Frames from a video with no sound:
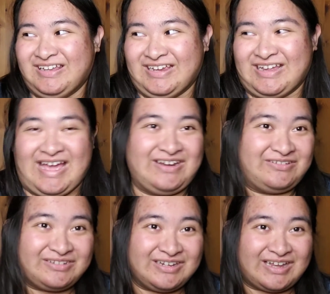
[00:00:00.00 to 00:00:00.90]
like, I
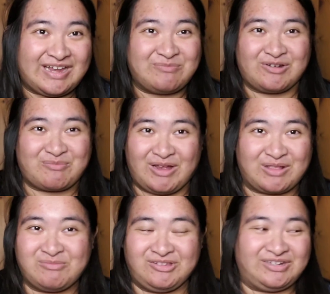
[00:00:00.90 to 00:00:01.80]
don't think I'm
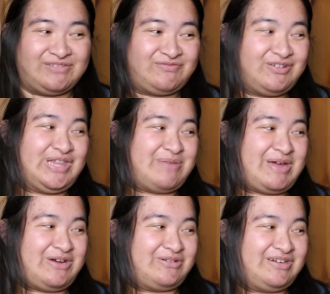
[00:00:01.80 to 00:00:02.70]
responsible enough for that
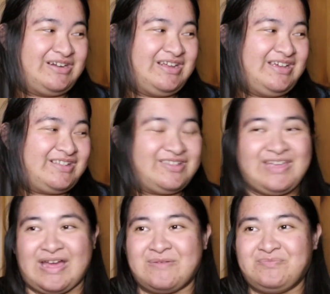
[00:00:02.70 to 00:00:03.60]
power. So
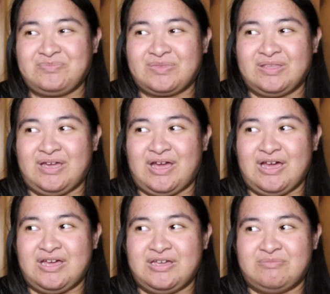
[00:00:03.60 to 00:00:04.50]
yeah,
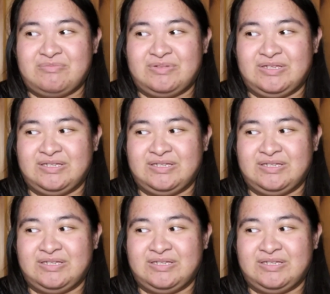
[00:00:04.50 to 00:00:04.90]
um,